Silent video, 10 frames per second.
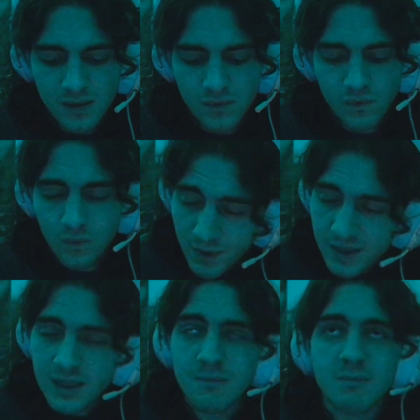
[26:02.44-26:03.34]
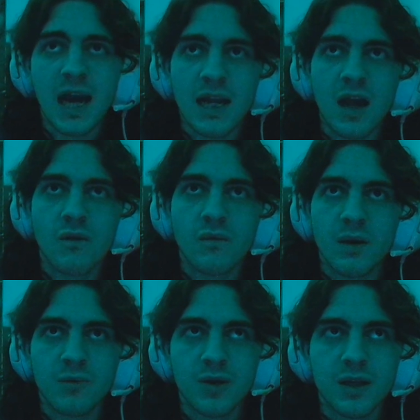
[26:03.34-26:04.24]
really biting off way
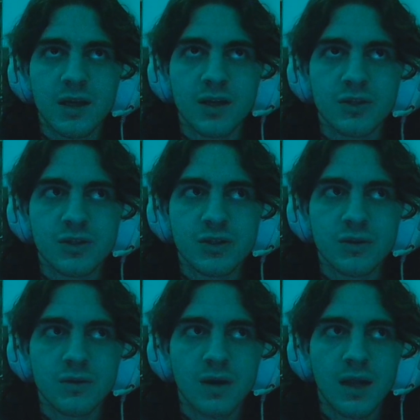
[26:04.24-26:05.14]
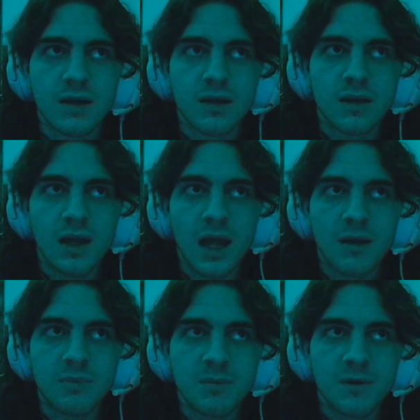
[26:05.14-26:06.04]
more than it can chew, and
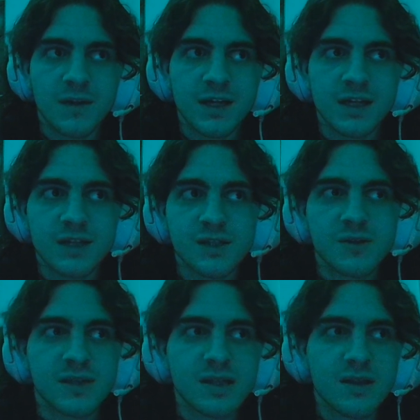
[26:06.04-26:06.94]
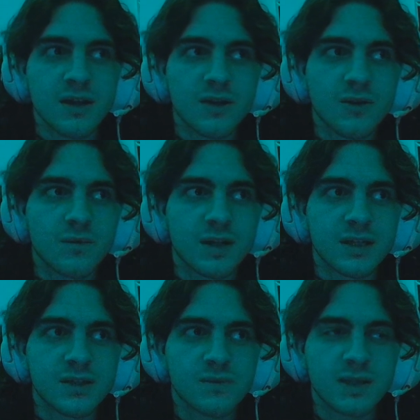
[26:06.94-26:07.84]
people thinking it's doing something new when
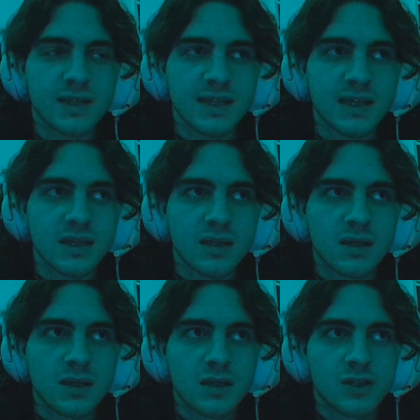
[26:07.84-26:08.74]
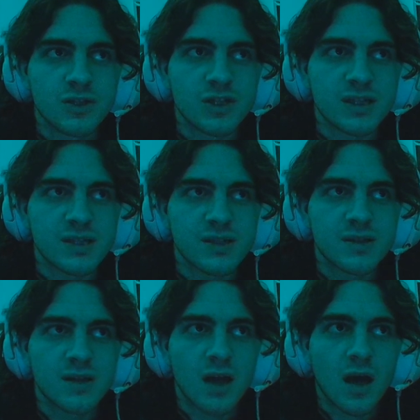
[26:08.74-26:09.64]
it's really just,
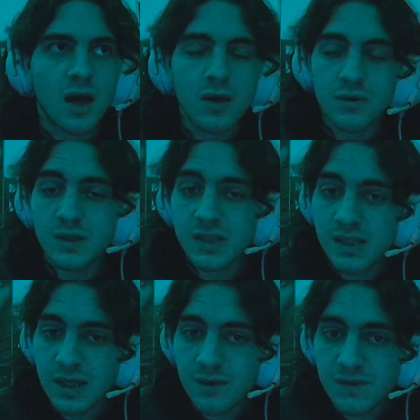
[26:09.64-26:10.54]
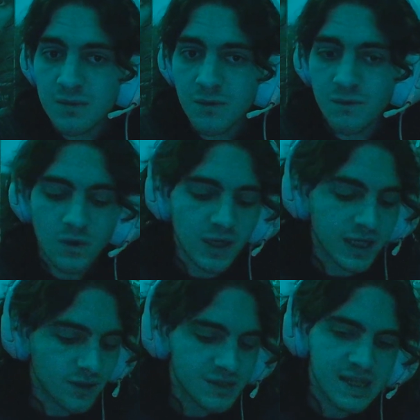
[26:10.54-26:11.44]
oh, this thing you've seen before,
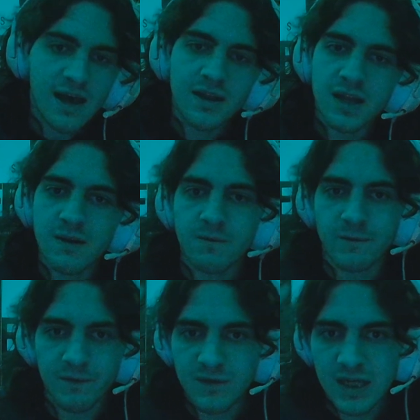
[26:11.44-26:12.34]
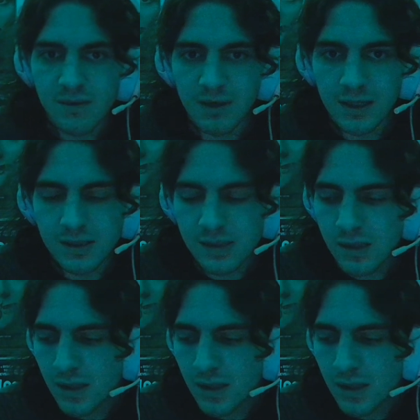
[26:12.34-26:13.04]
here's that thing for 15 minutes.